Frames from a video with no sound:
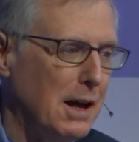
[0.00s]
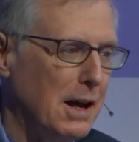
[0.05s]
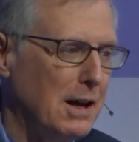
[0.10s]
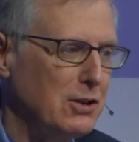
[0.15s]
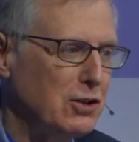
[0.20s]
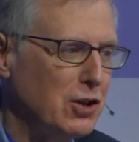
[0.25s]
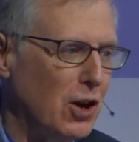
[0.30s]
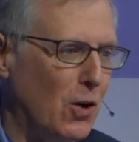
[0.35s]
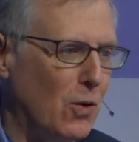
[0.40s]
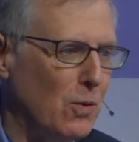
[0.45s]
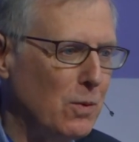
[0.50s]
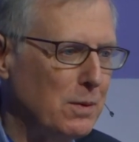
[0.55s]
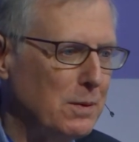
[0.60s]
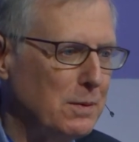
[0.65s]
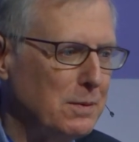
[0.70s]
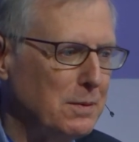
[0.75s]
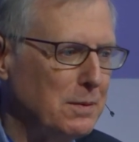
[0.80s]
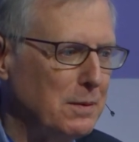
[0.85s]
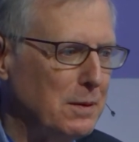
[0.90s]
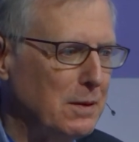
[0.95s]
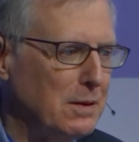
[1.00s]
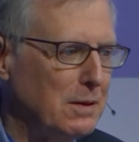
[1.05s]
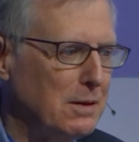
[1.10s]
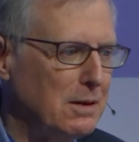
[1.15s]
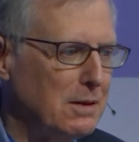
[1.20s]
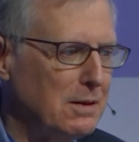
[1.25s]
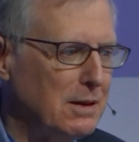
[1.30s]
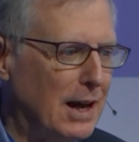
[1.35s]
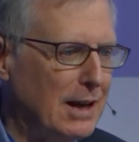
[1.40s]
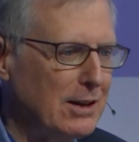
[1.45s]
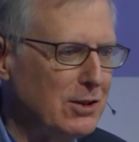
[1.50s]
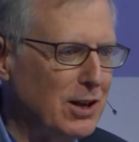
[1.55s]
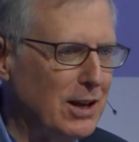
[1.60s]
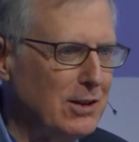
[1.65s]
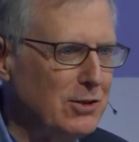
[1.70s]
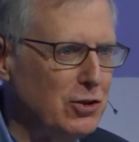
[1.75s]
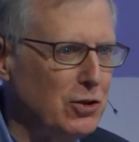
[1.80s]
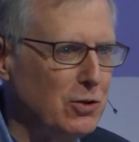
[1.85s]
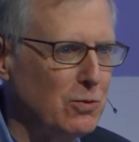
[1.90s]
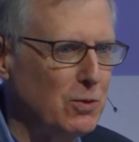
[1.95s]
So that
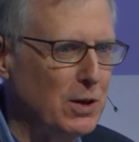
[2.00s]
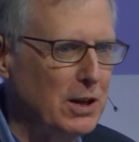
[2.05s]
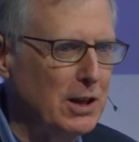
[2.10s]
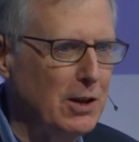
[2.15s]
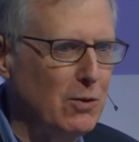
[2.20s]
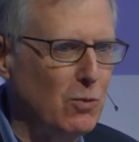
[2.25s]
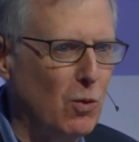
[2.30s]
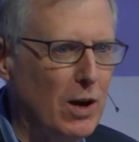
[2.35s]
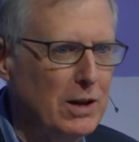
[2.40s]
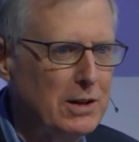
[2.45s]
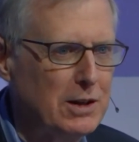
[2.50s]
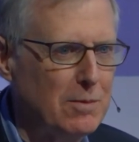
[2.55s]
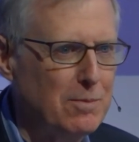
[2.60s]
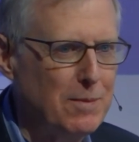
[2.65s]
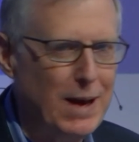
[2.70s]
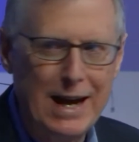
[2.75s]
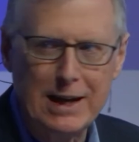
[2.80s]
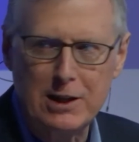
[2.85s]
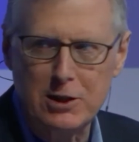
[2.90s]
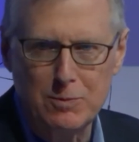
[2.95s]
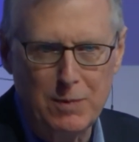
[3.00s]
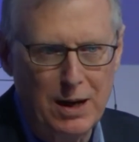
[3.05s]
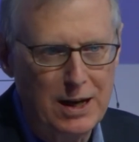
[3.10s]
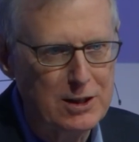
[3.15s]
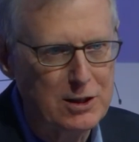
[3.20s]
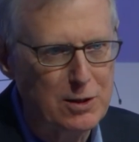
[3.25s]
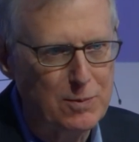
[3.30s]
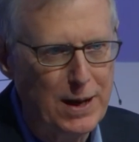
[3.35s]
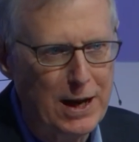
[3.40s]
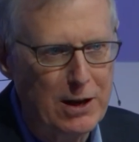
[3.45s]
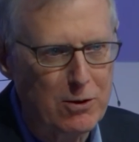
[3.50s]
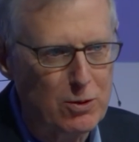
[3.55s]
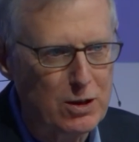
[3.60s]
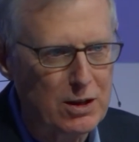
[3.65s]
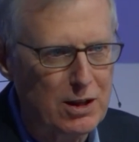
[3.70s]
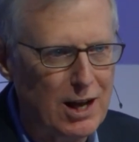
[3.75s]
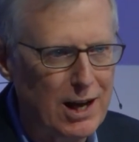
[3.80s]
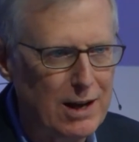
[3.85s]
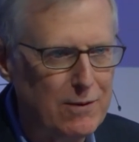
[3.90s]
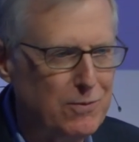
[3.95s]
says you really want to maximize the battery
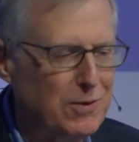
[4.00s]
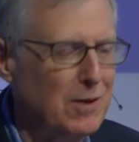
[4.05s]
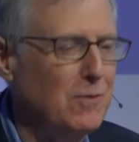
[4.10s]
life